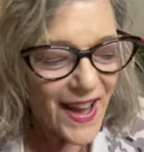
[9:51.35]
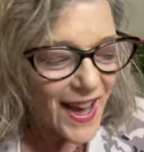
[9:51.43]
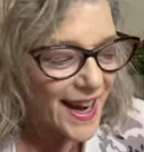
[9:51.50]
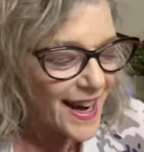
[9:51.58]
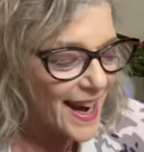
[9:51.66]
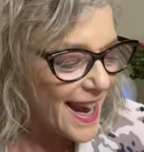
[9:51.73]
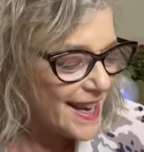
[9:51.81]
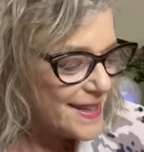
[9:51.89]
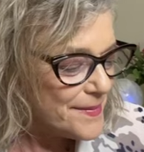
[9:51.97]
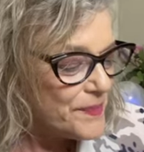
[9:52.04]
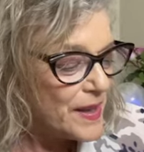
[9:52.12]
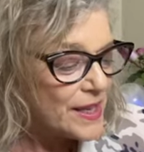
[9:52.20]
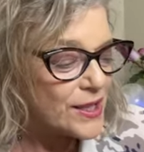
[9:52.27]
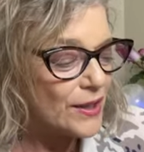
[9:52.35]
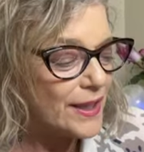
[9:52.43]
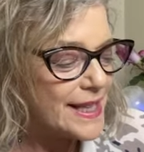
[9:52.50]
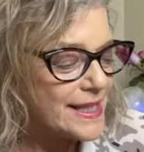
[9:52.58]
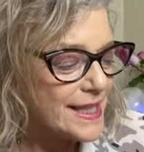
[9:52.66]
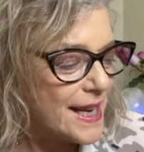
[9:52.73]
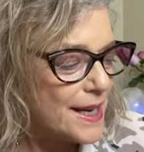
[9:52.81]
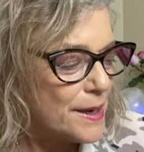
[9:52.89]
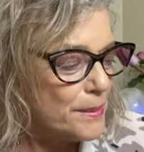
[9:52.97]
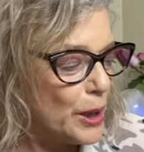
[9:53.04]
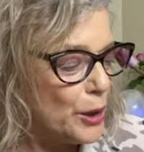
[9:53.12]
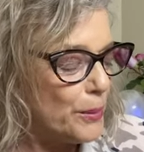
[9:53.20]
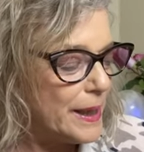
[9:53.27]
All right, so let's take a
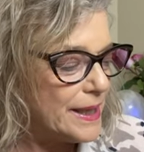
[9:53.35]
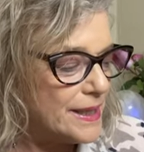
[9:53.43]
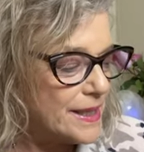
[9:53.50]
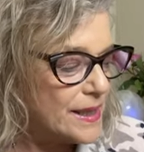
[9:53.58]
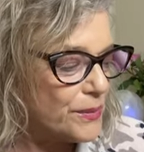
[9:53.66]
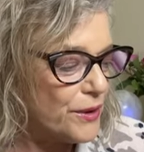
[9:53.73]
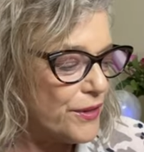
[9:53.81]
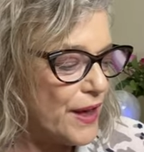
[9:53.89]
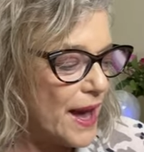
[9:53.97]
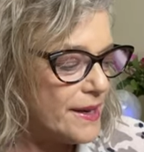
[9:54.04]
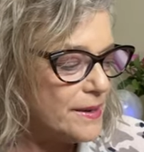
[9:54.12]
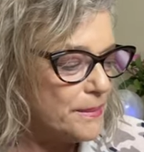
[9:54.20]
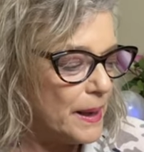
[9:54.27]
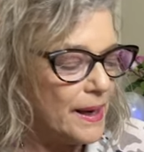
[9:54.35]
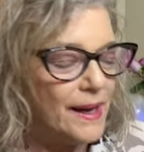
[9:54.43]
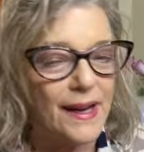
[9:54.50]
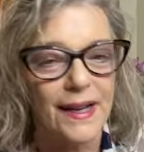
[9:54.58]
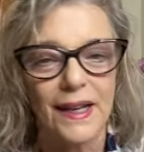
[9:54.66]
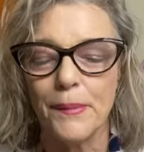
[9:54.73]
moment with that in mind.